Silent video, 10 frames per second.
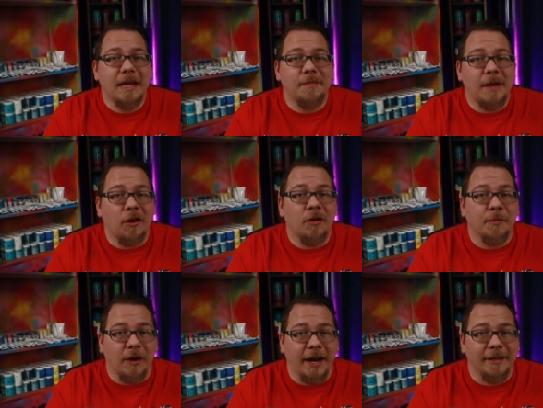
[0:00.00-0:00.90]
the back of my
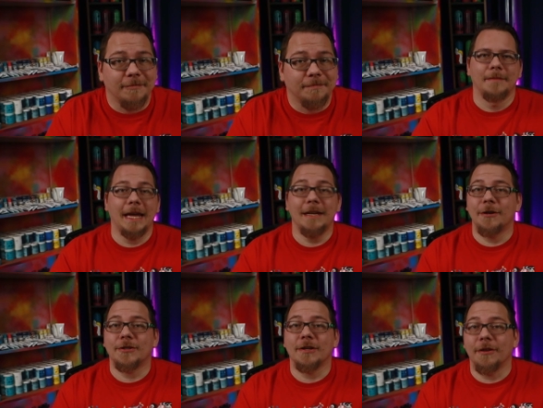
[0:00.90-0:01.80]
arm gray. And
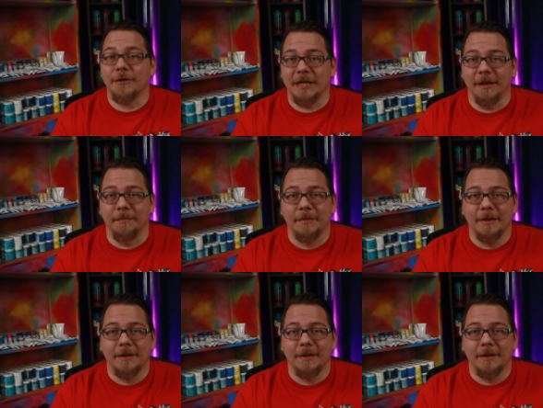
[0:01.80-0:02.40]
here's another tip.